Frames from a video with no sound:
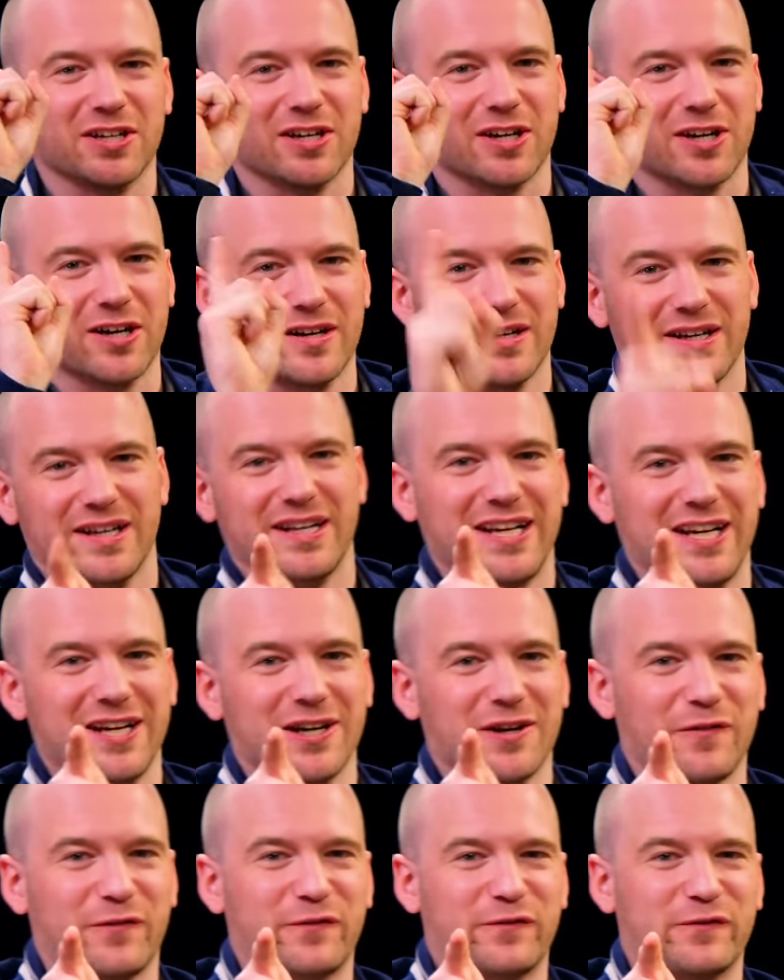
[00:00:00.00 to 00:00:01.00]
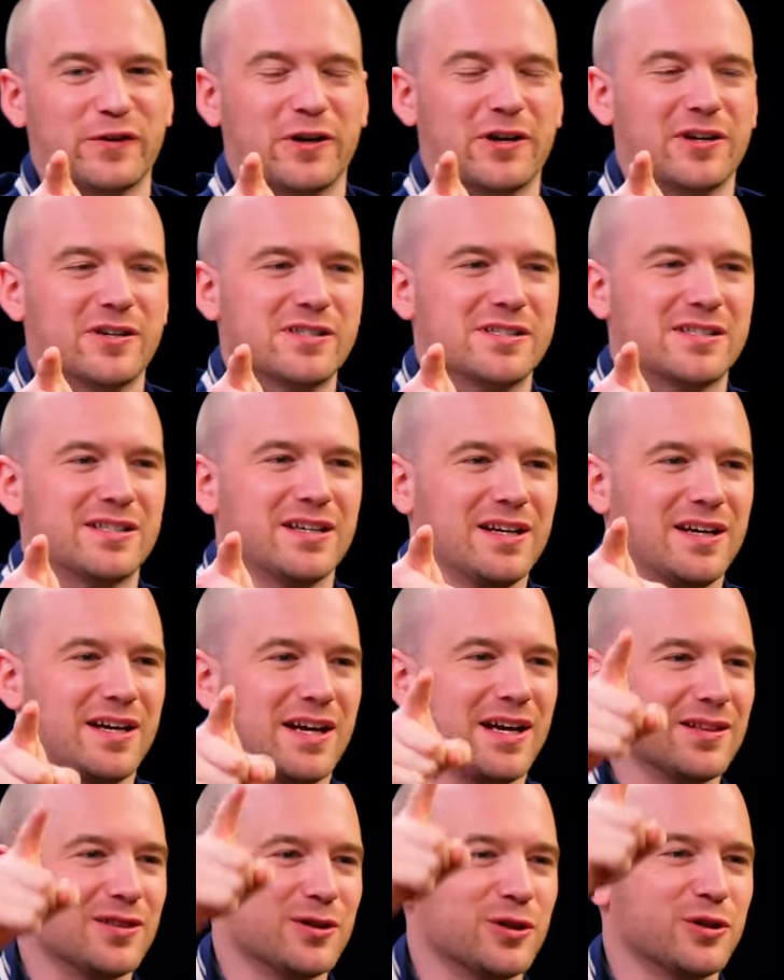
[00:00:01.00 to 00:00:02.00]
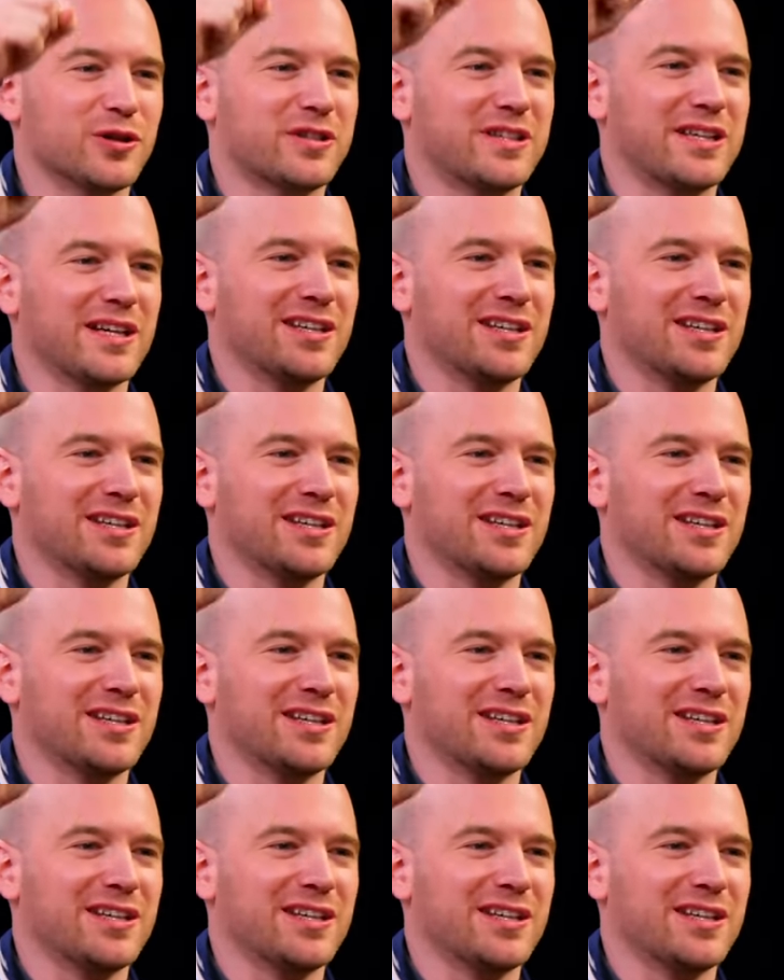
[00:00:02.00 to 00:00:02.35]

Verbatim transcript: you heard it here first, and look